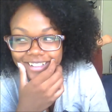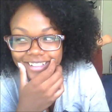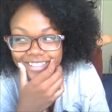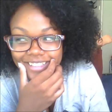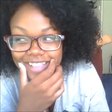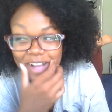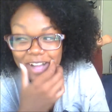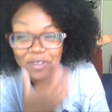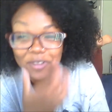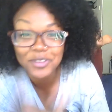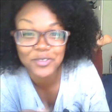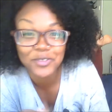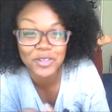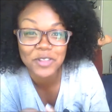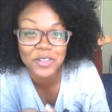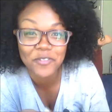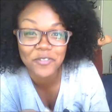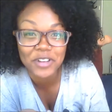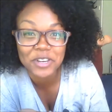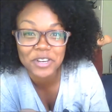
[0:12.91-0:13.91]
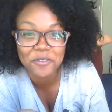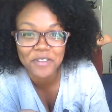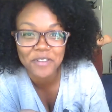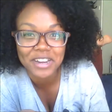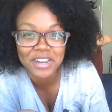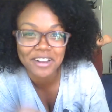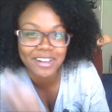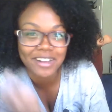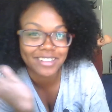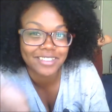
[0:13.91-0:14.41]
was really fun to
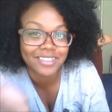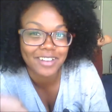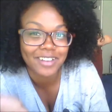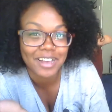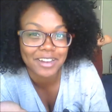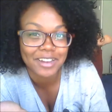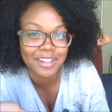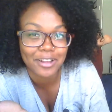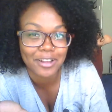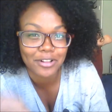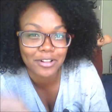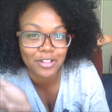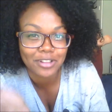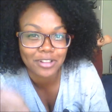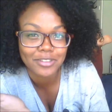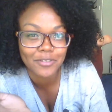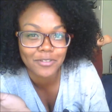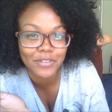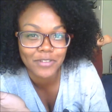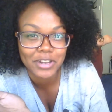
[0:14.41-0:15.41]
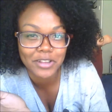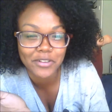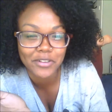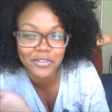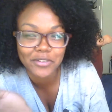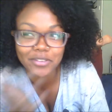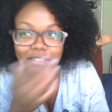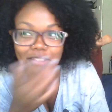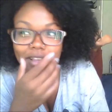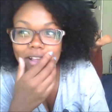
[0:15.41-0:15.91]
find out I still had like lots of
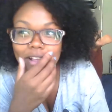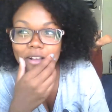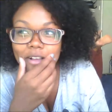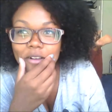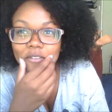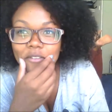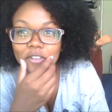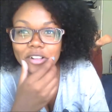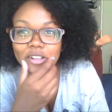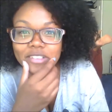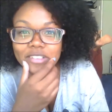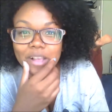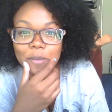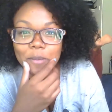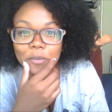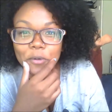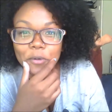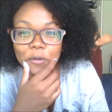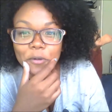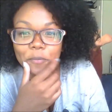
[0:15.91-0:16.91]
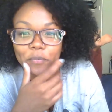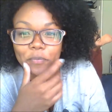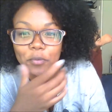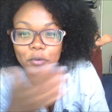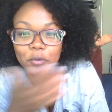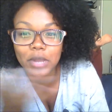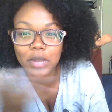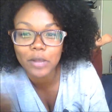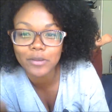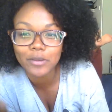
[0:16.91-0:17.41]
videos. Like, for example,
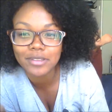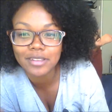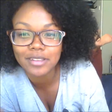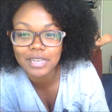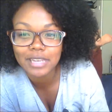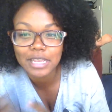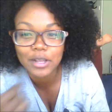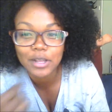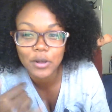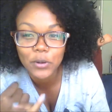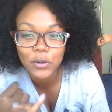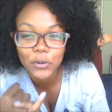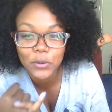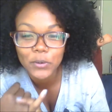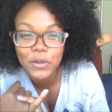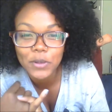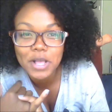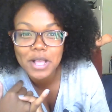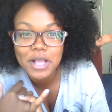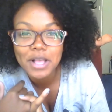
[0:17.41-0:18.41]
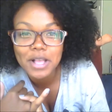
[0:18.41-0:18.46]
when I went to Nikko,